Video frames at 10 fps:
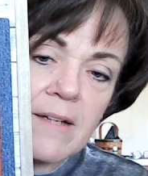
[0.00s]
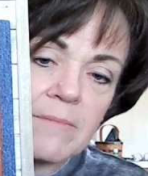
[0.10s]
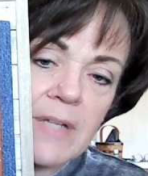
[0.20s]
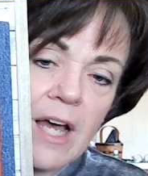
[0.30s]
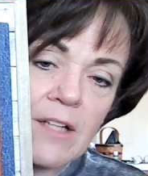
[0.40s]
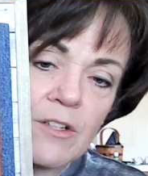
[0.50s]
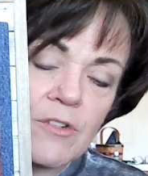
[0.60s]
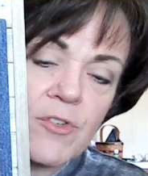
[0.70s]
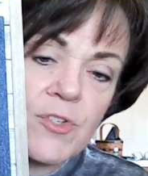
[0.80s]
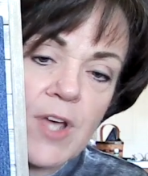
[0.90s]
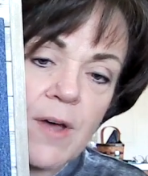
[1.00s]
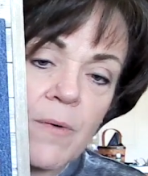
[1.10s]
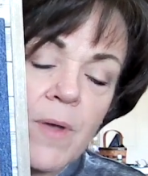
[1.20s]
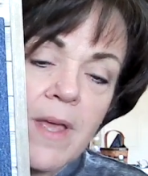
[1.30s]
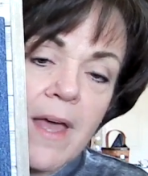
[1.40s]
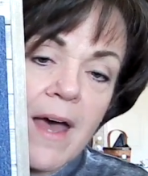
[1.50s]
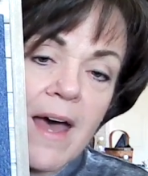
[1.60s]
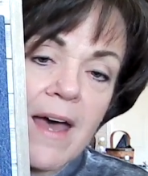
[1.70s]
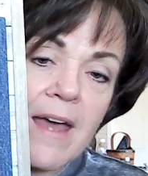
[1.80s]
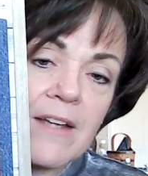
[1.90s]
colored. So
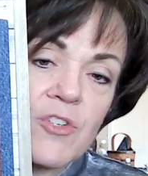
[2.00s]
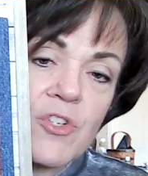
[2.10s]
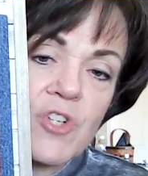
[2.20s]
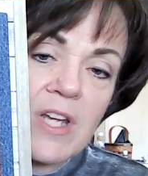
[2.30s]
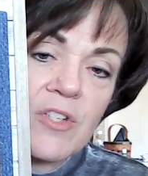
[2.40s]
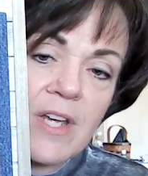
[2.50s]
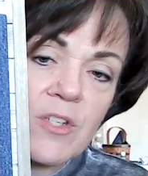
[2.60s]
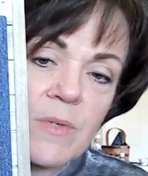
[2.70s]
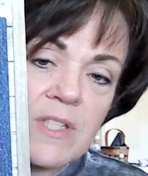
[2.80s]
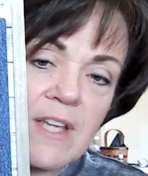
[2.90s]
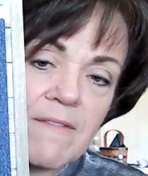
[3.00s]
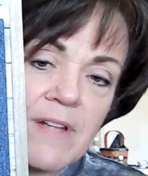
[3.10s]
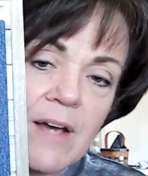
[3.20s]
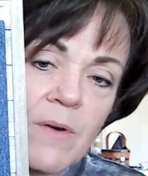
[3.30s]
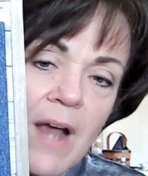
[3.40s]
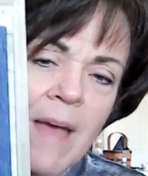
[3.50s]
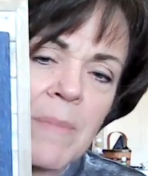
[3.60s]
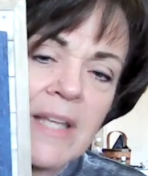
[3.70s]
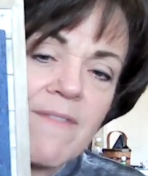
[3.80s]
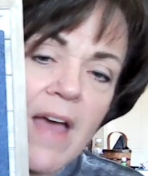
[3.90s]
I just changed that to a sunflower. I
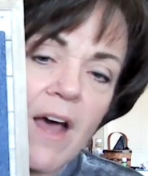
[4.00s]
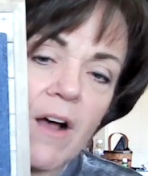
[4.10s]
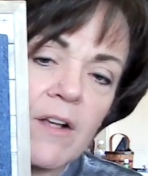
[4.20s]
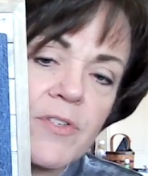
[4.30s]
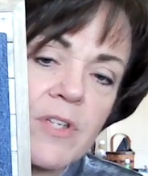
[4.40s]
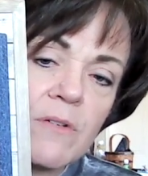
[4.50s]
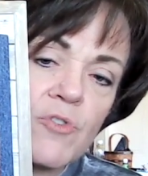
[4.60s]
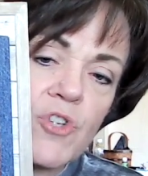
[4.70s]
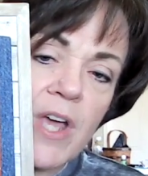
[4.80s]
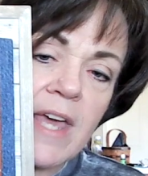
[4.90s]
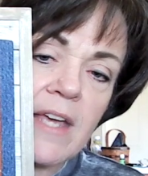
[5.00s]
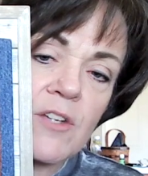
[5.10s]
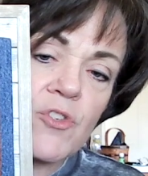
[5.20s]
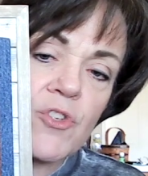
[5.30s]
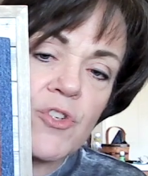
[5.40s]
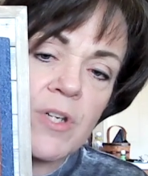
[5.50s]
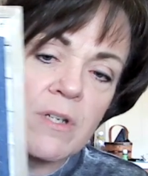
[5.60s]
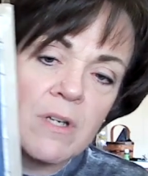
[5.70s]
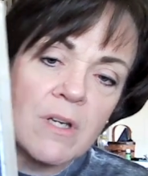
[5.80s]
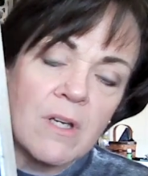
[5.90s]
believe I also changed
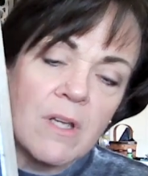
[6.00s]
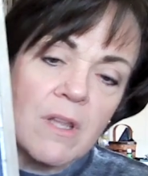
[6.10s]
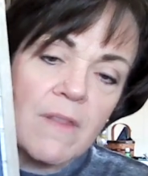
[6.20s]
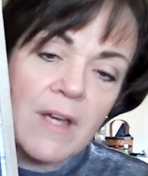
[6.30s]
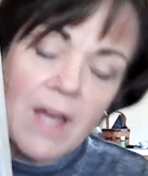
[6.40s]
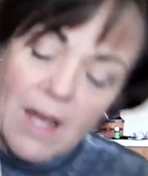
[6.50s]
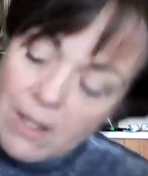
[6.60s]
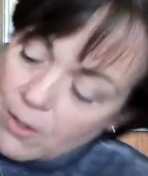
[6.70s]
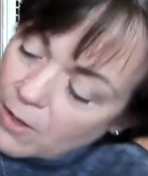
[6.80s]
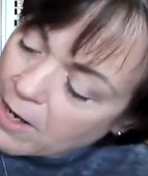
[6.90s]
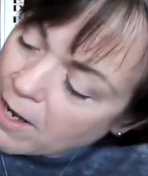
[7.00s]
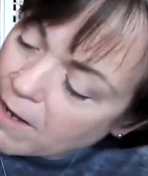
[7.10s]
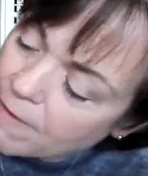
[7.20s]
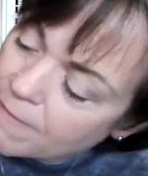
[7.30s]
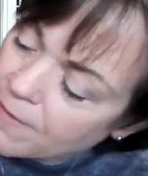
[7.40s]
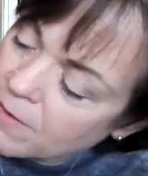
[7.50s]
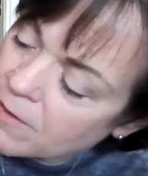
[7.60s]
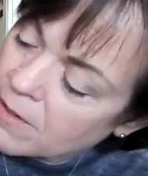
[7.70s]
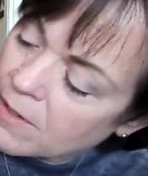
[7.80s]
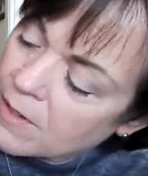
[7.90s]
the color of
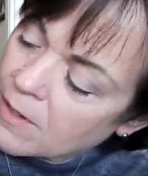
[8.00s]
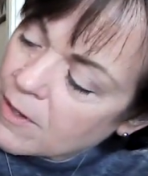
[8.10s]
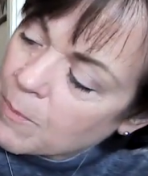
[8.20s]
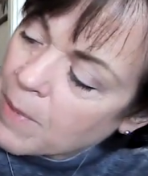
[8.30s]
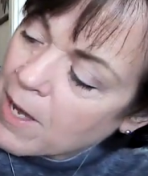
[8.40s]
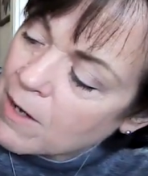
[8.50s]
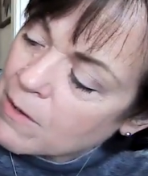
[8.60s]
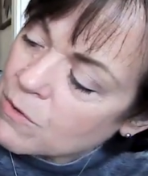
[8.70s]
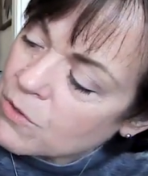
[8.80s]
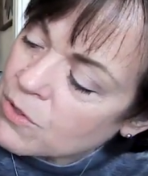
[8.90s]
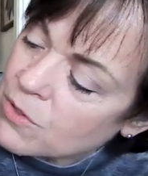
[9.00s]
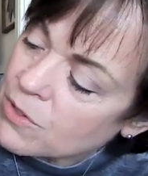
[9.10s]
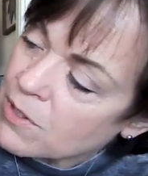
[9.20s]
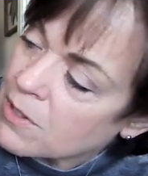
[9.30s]
the post,